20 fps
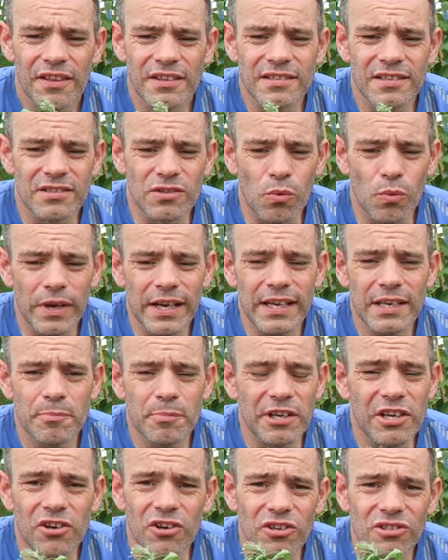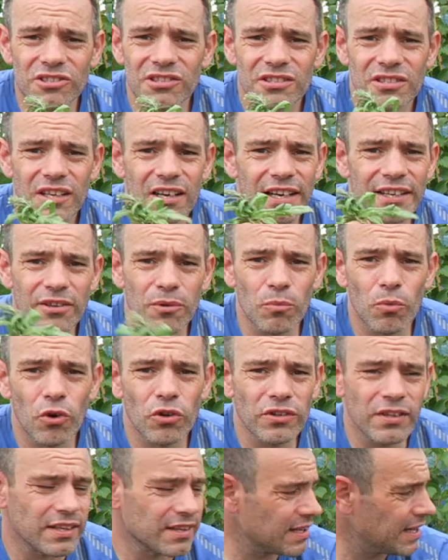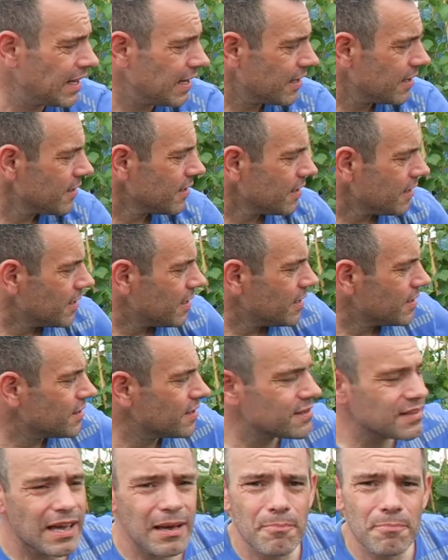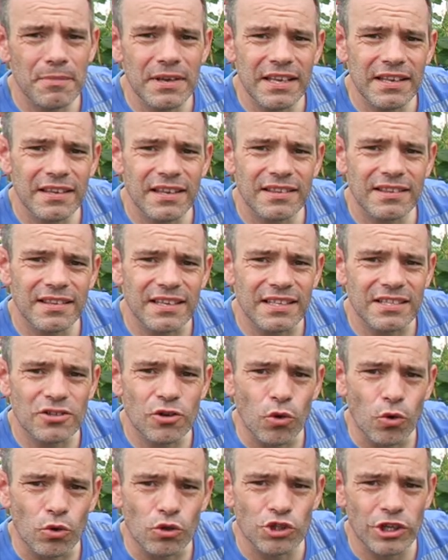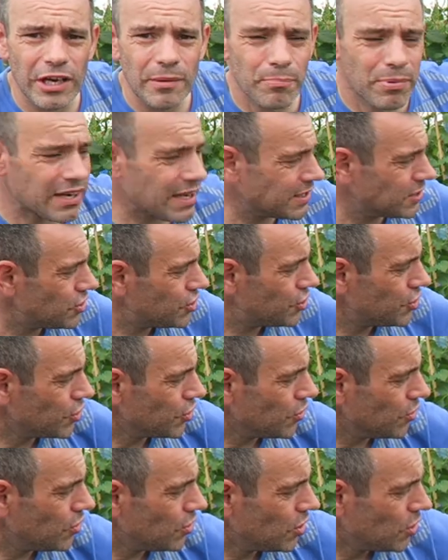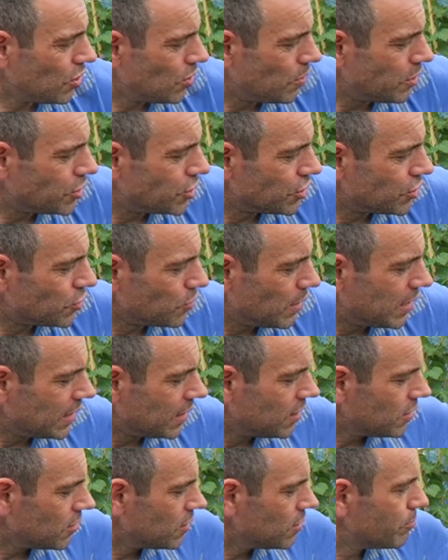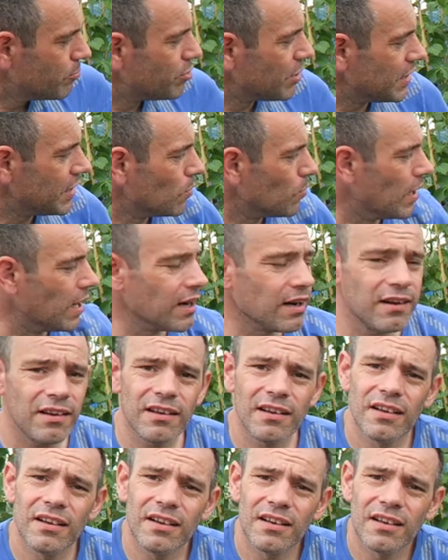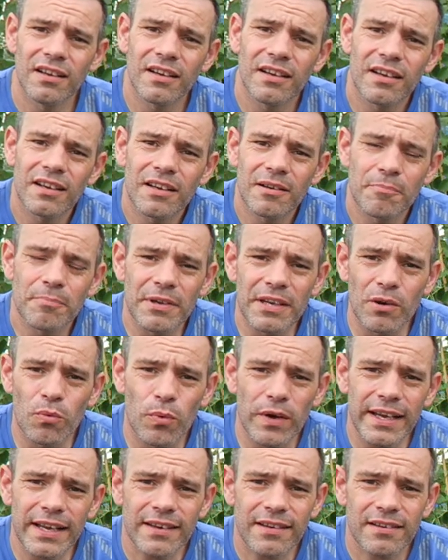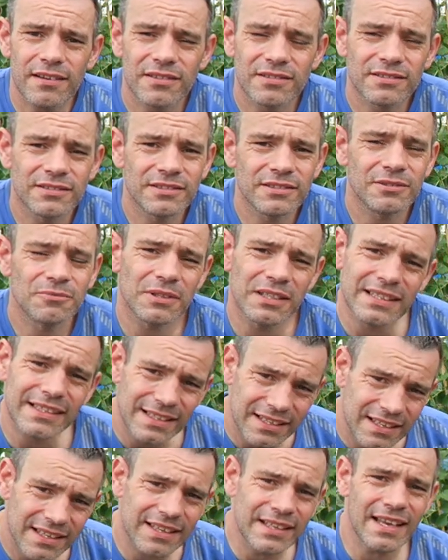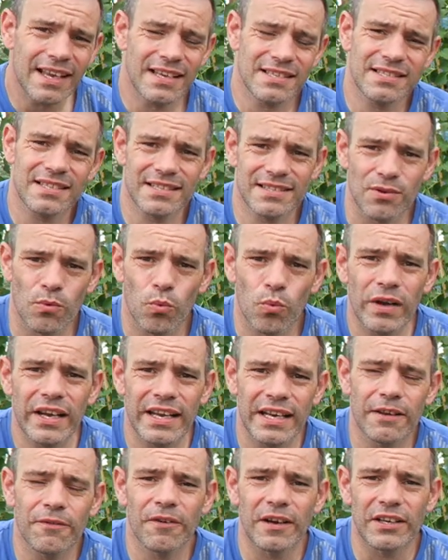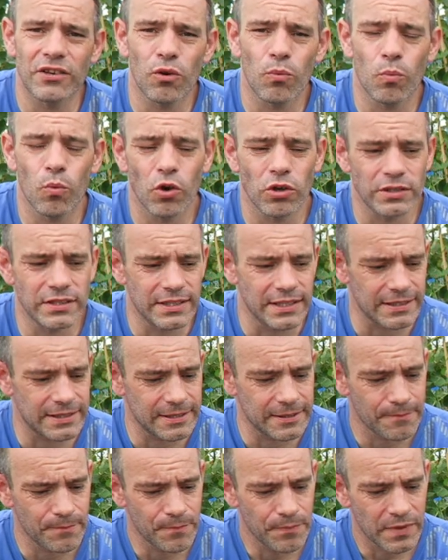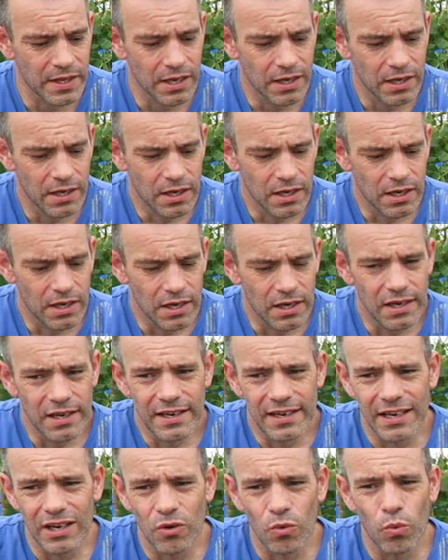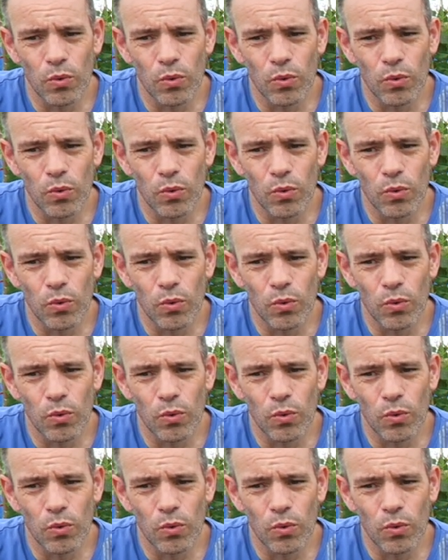this is a weed because I don't want it there. Does that mean that this courgette plant here, which is doing pretty well, be a weed? Well, yes, it's a weed if I don't want it. Now,